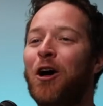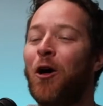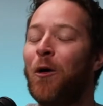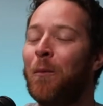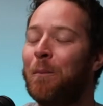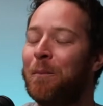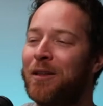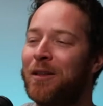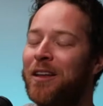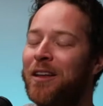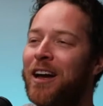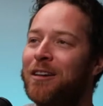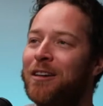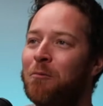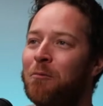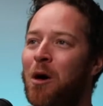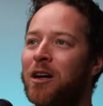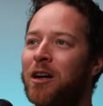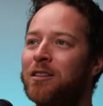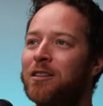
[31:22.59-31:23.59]
but then
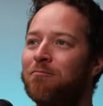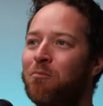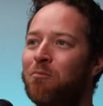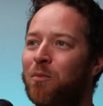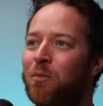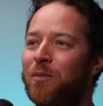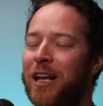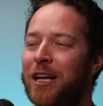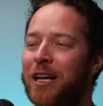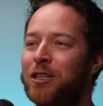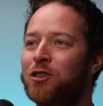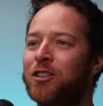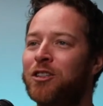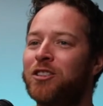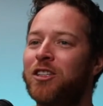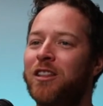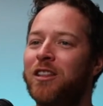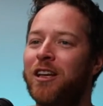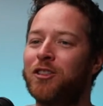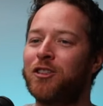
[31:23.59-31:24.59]
one
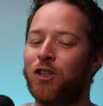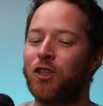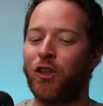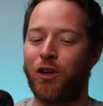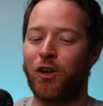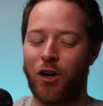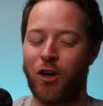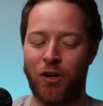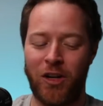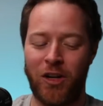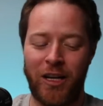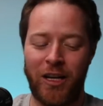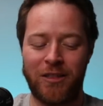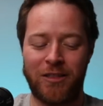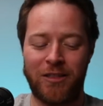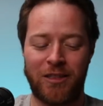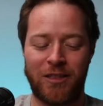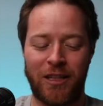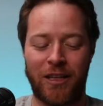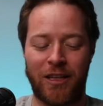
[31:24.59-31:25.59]
interesting thing, so their herding
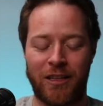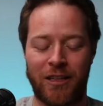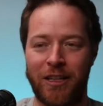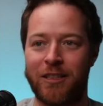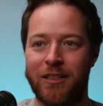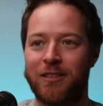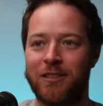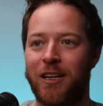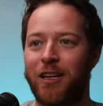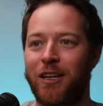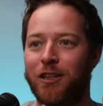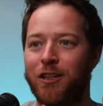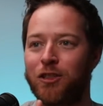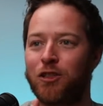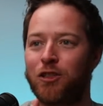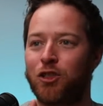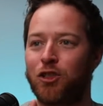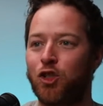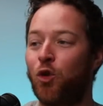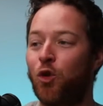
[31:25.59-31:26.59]
instinct is like
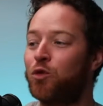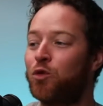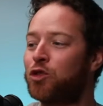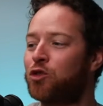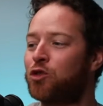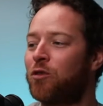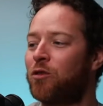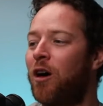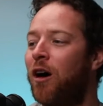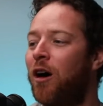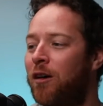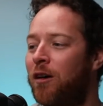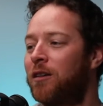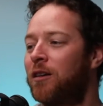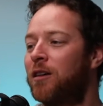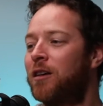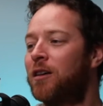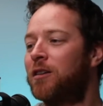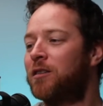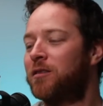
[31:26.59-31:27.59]
so strong,
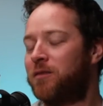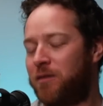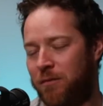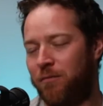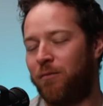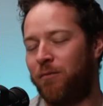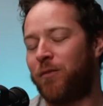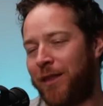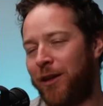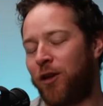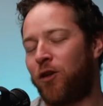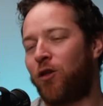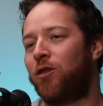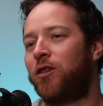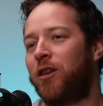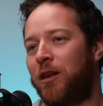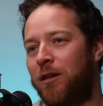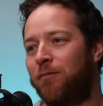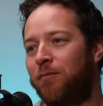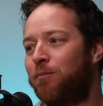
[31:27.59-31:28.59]
the
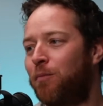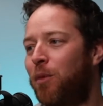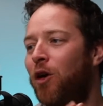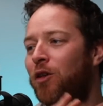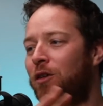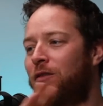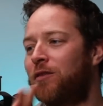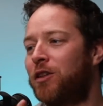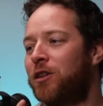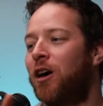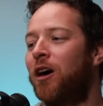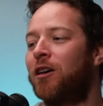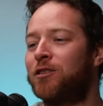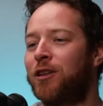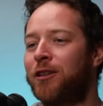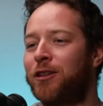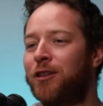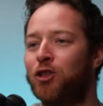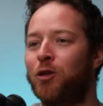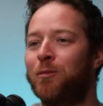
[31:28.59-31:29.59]
herding part of the dogs, not
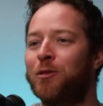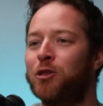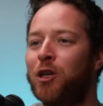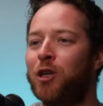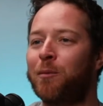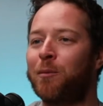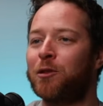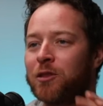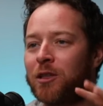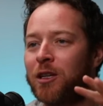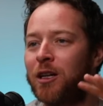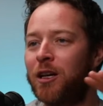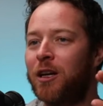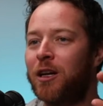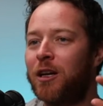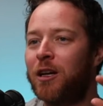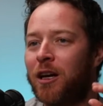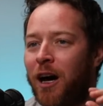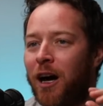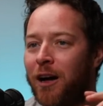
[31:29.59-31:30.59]
the German Shepherds,
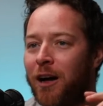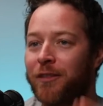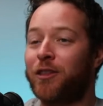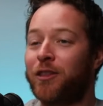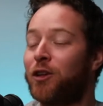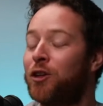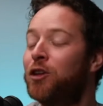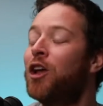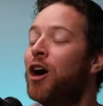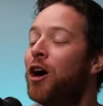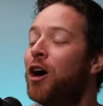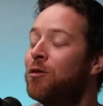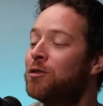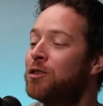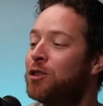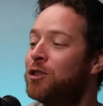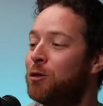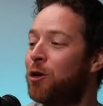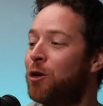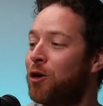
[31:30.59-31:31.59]
that they're known
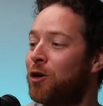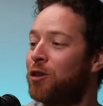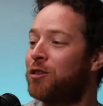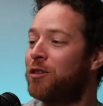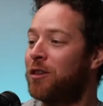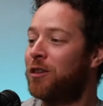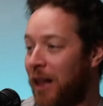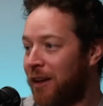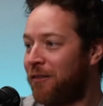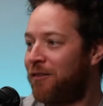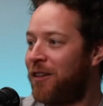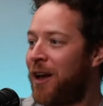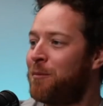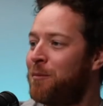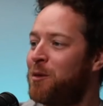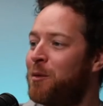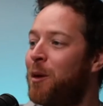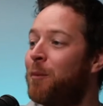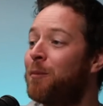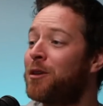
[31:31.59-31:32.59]
to herd like family
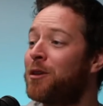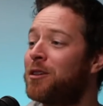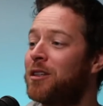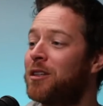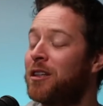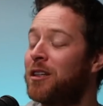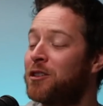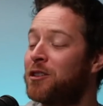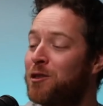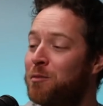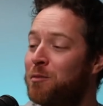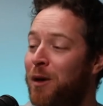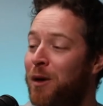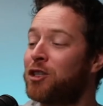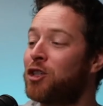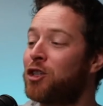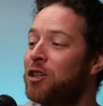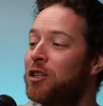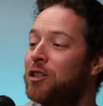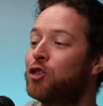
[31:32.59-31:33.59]
members and
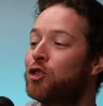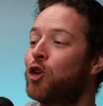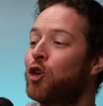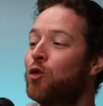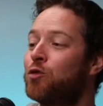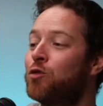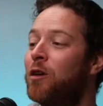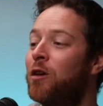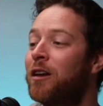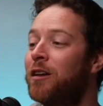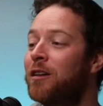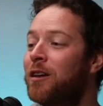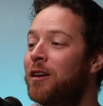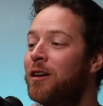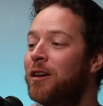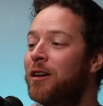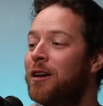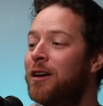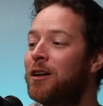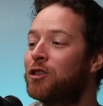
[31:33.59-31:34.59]
especially children.
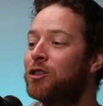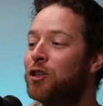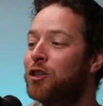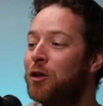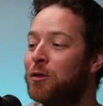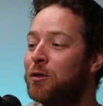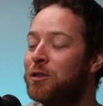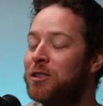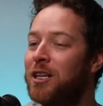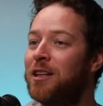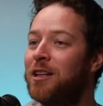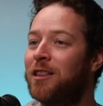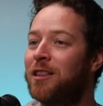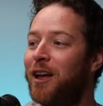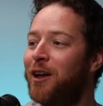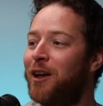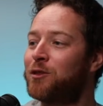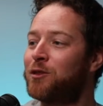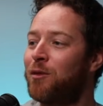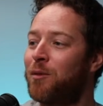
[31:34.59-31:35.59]
So you see
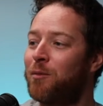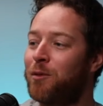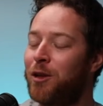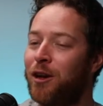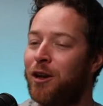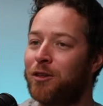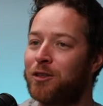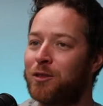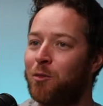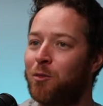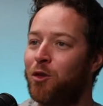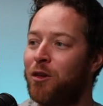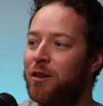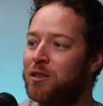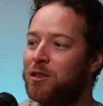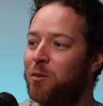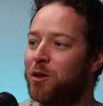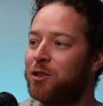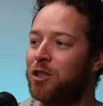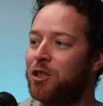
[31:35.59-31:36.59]
things where, someone who has a
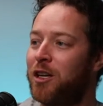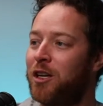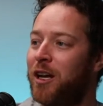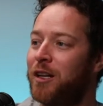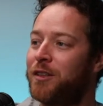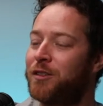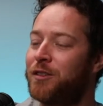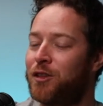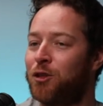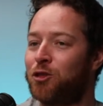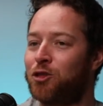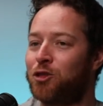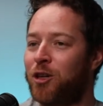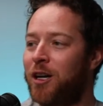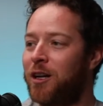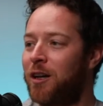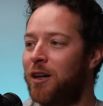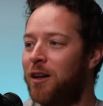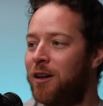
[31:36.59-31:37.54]
bunch of kids, they'll try to,